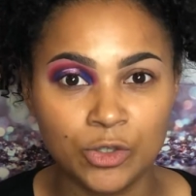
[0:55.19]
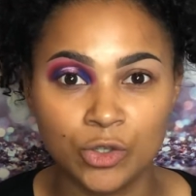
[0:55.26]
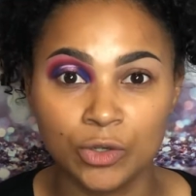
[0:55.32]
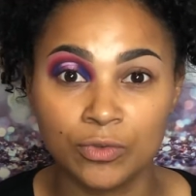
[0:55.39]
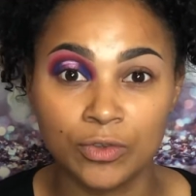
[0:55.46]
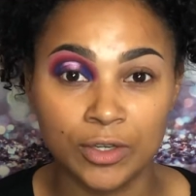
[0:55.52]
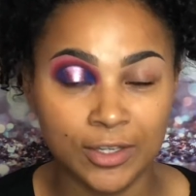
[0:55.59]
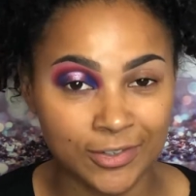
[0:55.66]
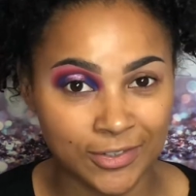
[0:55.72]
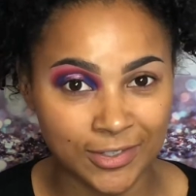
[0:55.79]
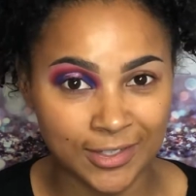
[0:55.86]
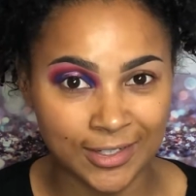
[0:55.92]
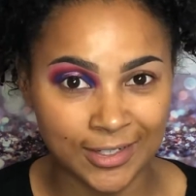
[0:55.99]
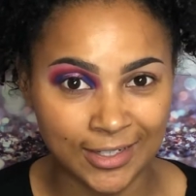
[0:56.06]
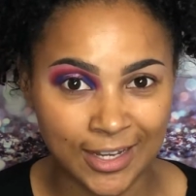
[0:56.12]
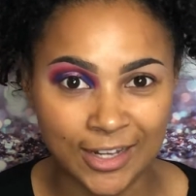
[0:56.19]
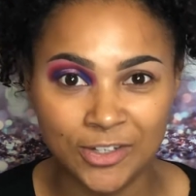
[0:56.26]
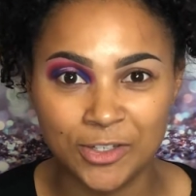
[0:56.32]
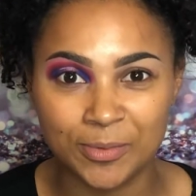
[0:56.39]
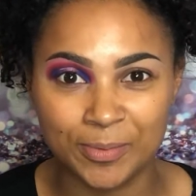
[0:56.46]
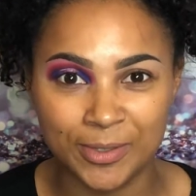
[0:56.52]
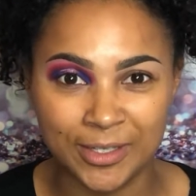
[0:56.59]
so if you're interested in that,
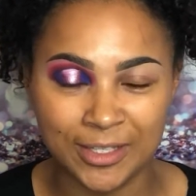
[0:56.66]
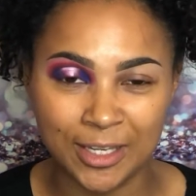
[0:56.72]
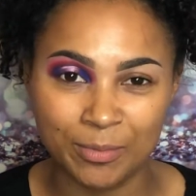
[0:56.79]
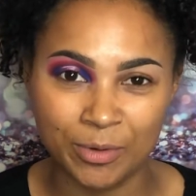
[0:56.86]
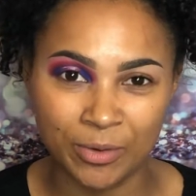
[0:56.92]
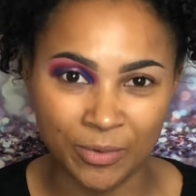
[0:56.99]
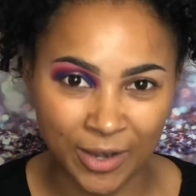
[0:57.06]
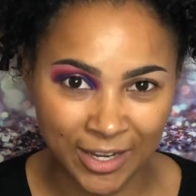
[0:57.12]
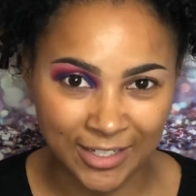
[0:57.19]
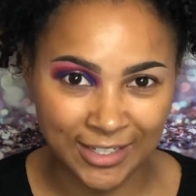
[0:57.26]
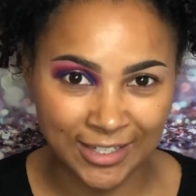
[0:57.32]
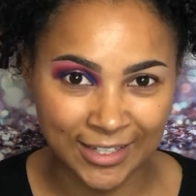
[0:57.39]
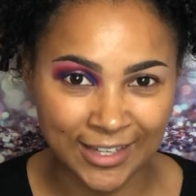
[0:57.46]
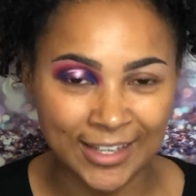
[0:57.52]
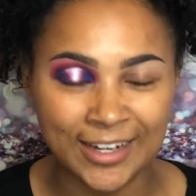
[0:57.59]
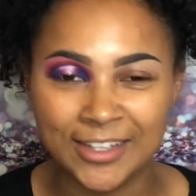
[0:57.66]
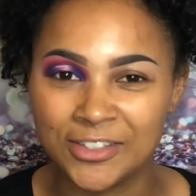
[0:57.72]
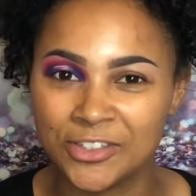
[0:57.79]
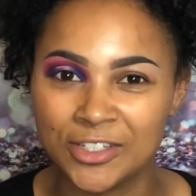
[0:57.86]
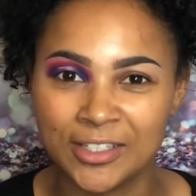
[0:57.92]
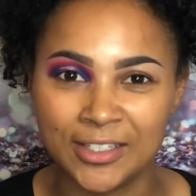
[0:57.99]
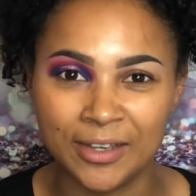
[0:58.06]
just please keep on watching and
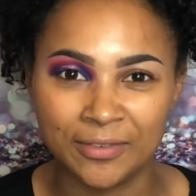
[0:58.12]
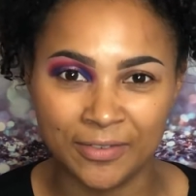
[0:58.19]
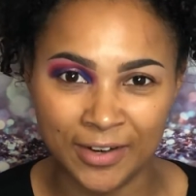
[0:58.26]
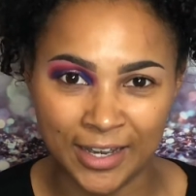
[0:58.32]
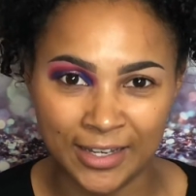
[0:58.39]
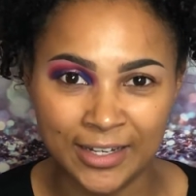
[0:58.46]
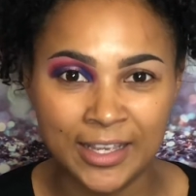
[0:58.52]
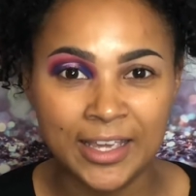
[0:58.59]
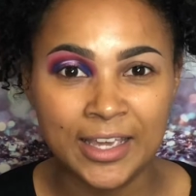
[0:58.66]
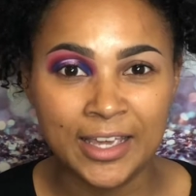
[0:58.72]
let's just dive right